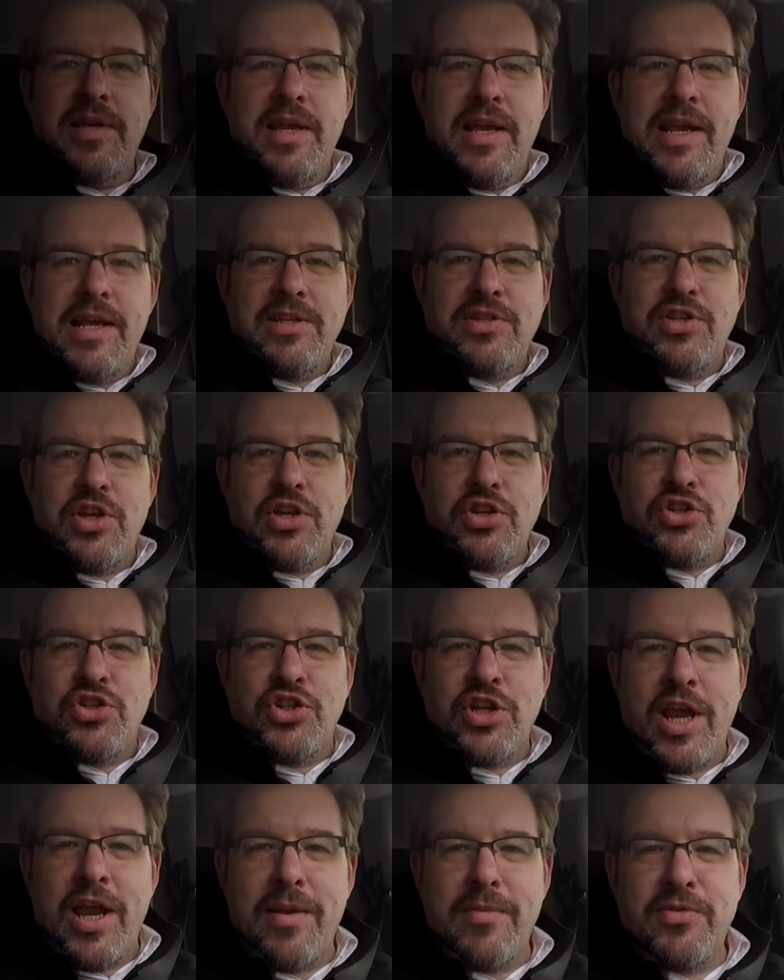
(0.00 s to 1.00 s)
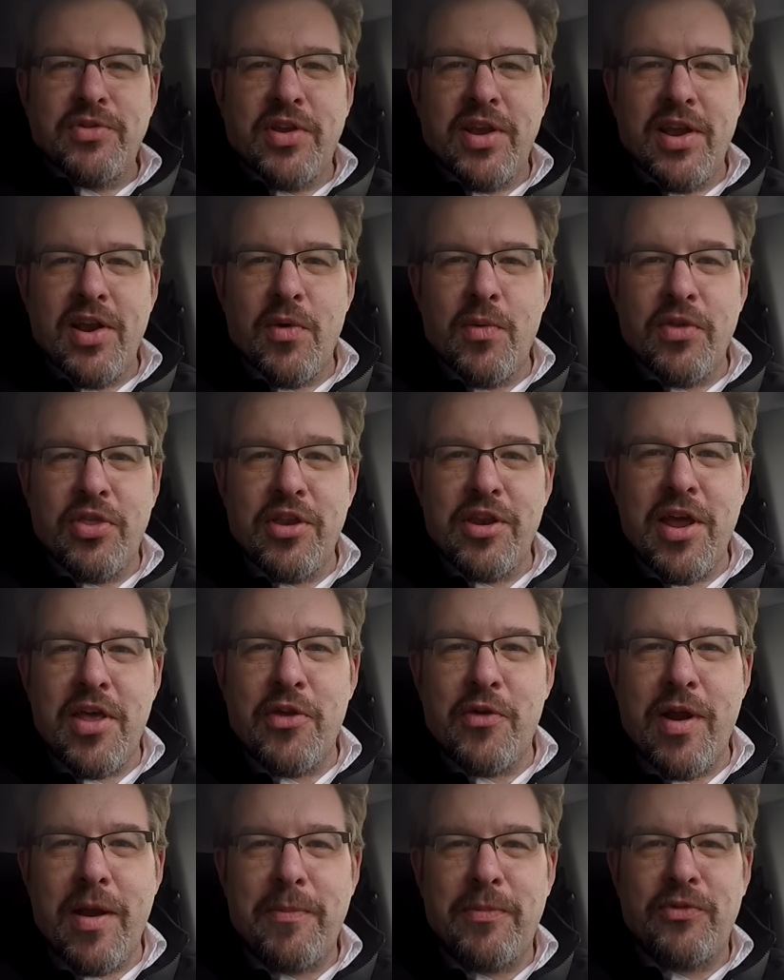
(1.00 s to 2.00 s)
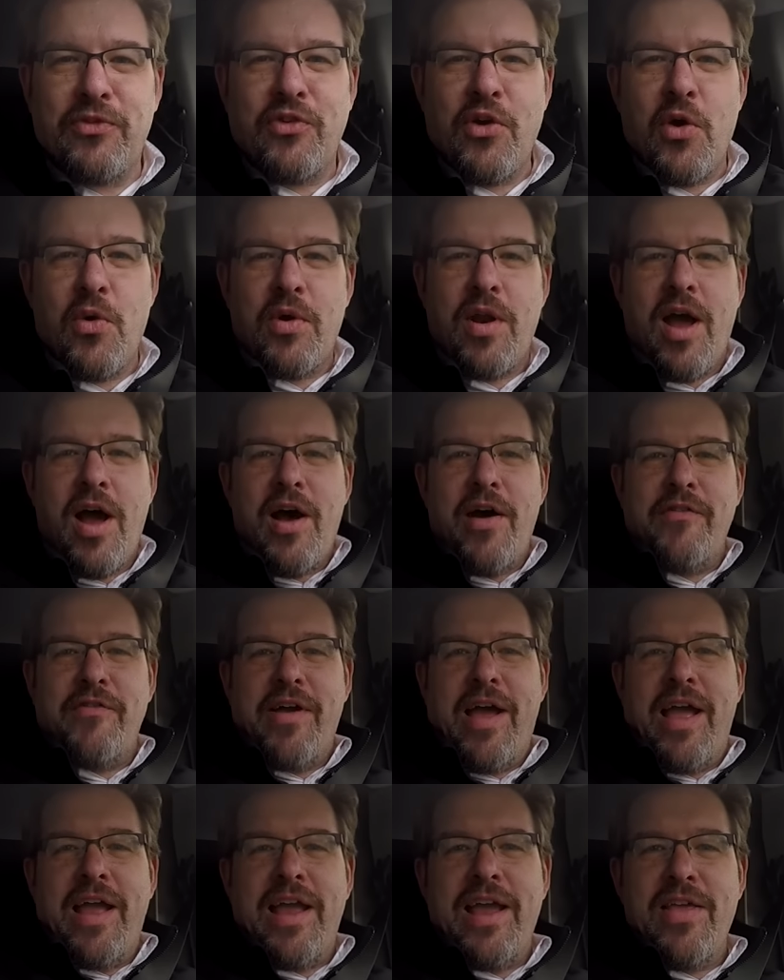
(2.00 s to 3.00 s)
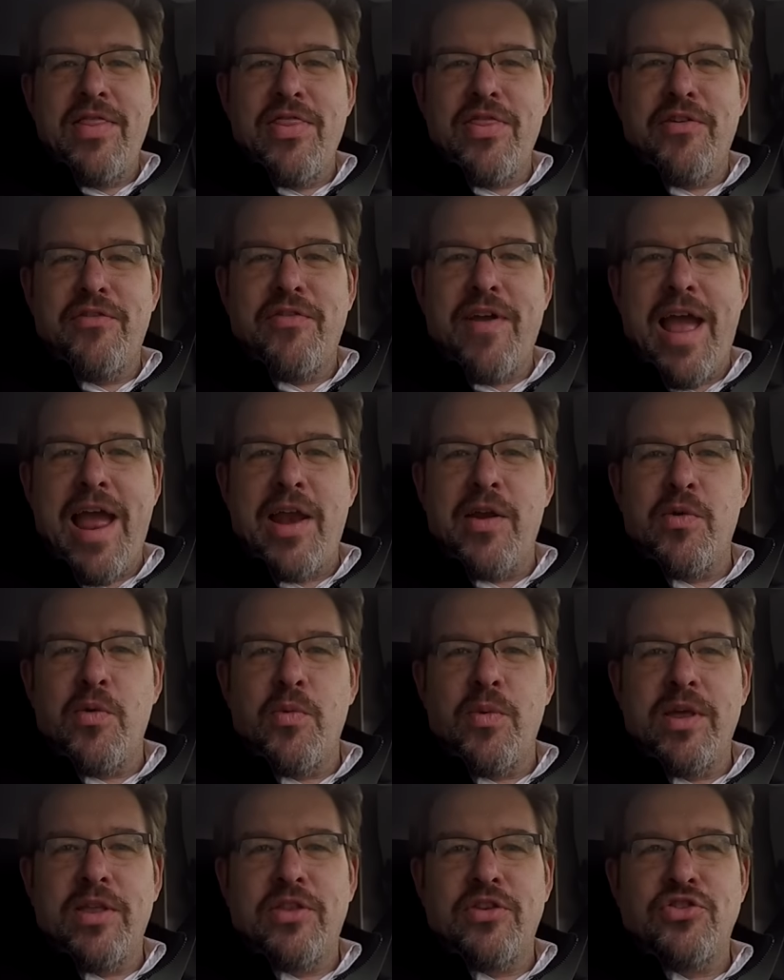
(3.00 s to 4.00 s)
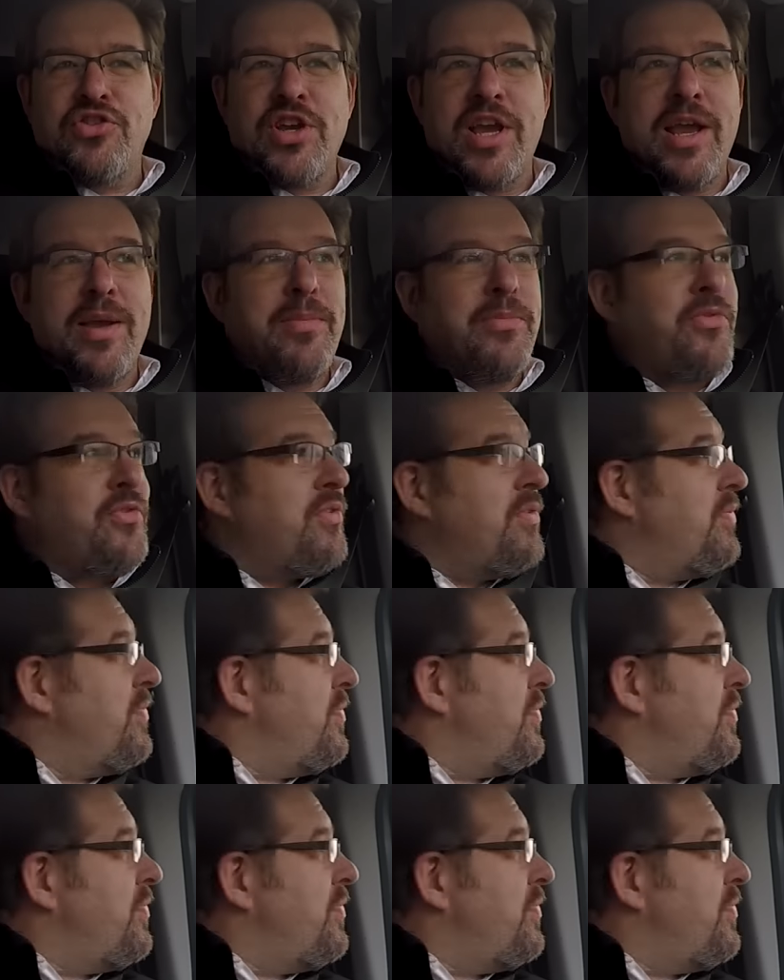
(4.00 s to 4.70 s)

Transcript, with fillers: It's James here with another episode of In the Van with James.